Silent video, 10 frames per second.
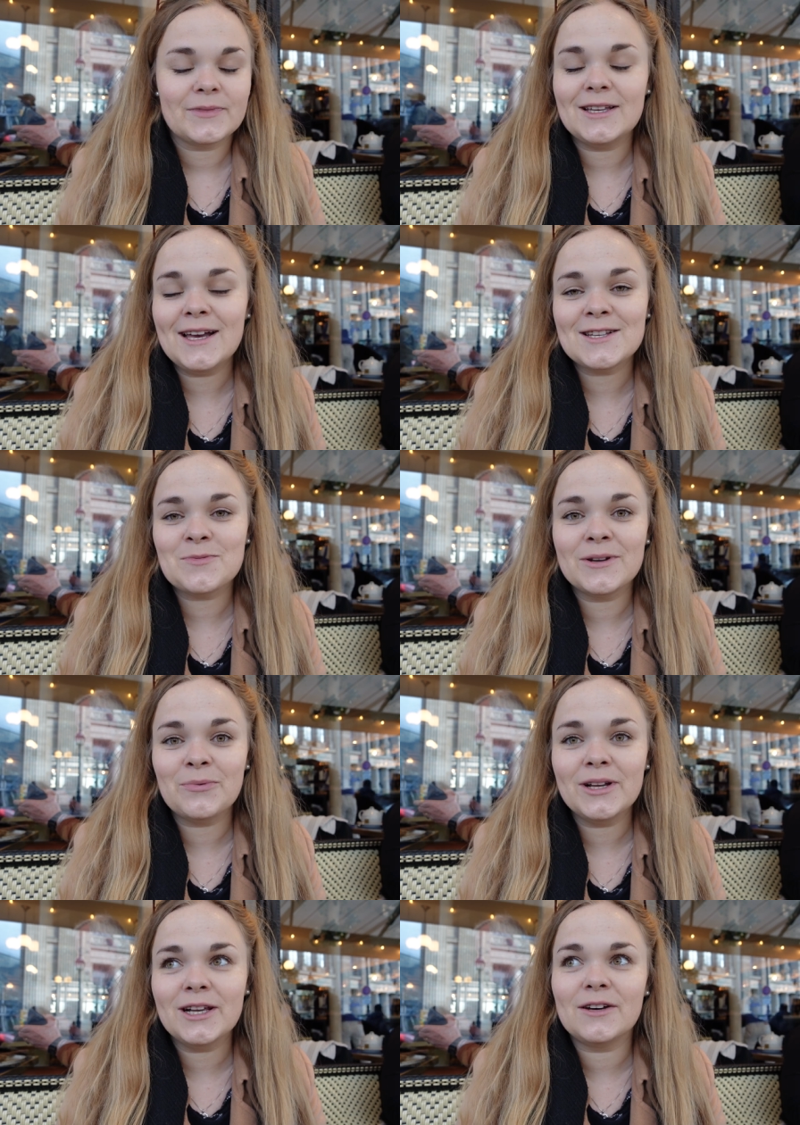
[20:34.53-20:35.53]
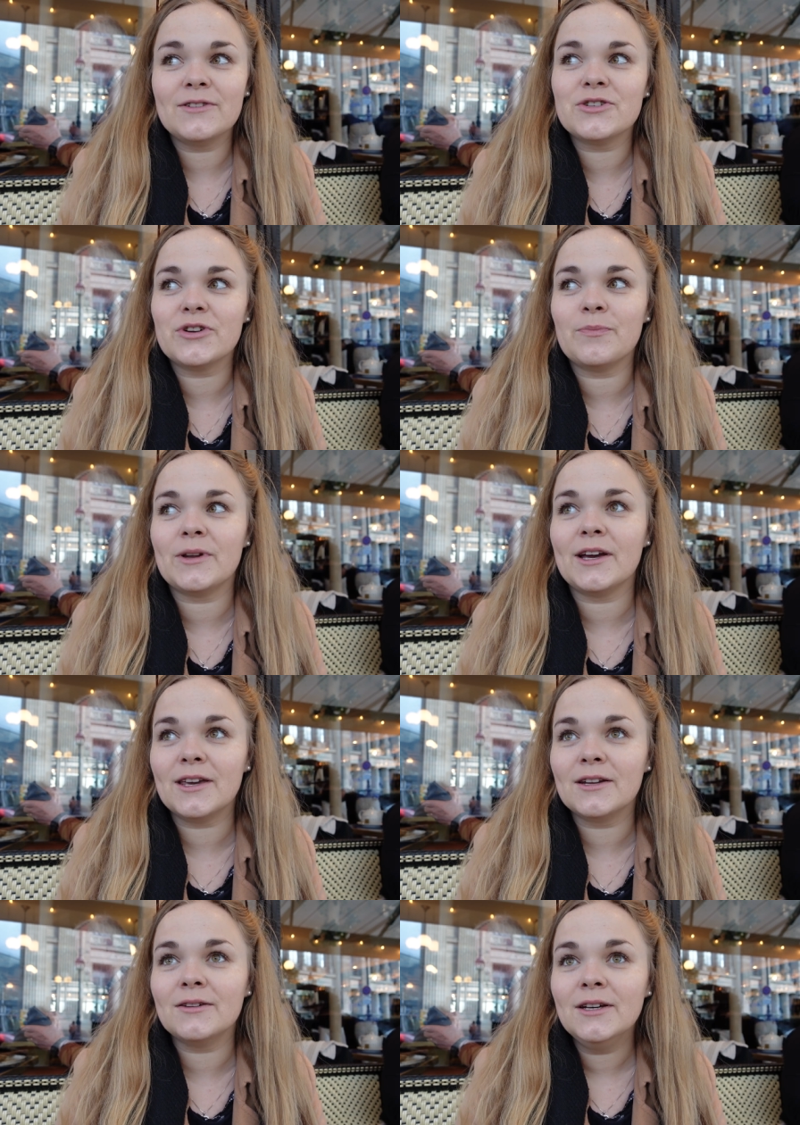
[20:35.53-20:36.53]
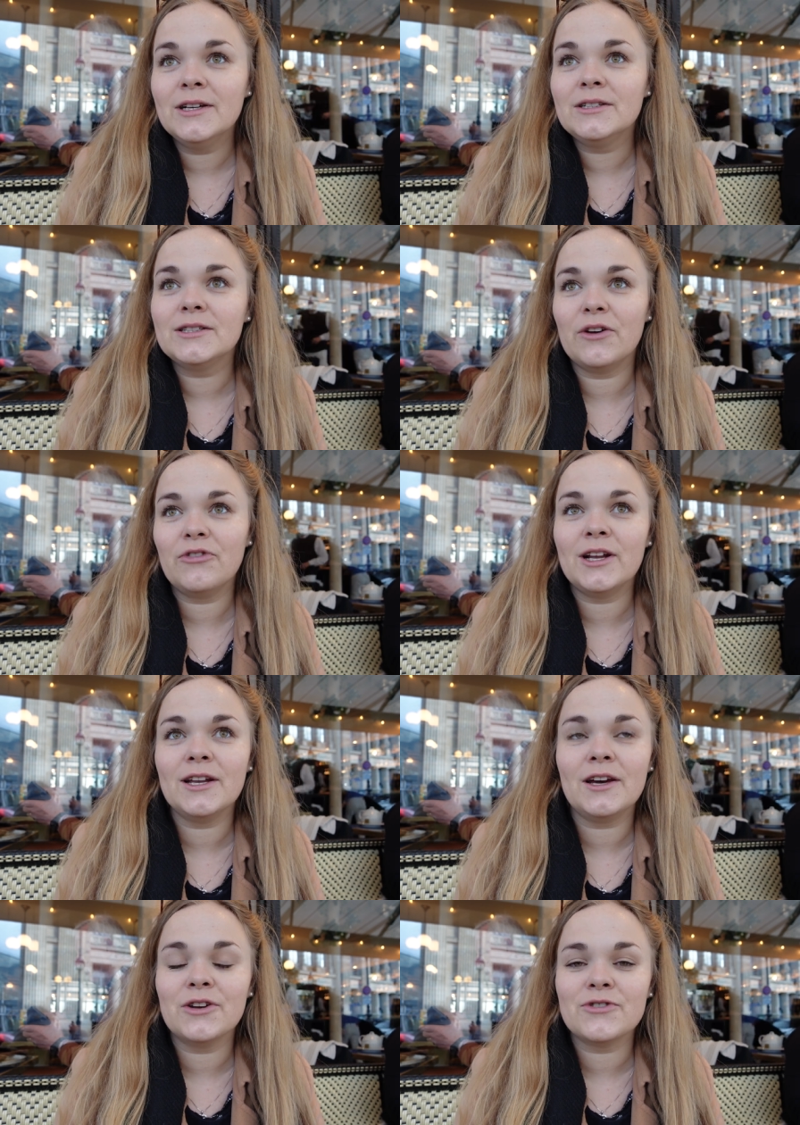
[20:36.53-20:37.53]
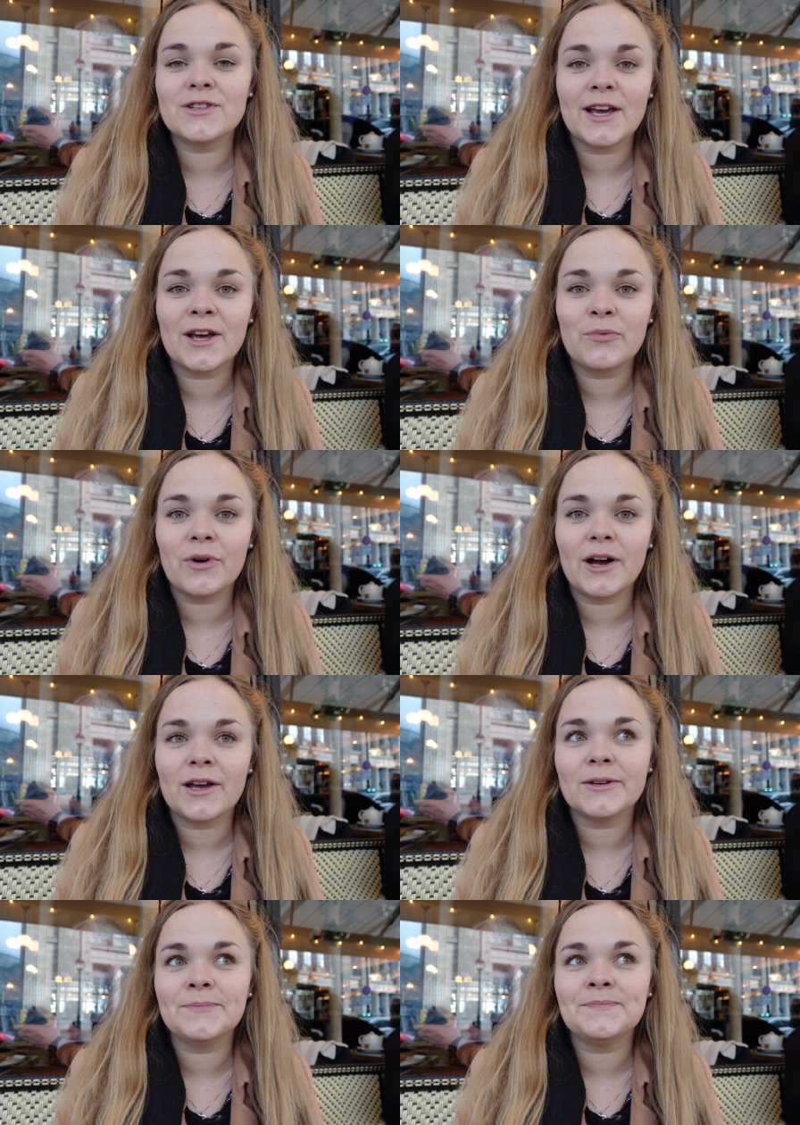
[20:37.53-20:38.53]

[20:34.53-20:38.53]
And yeah, it's been a really lovely trip, and I can definitely understand why,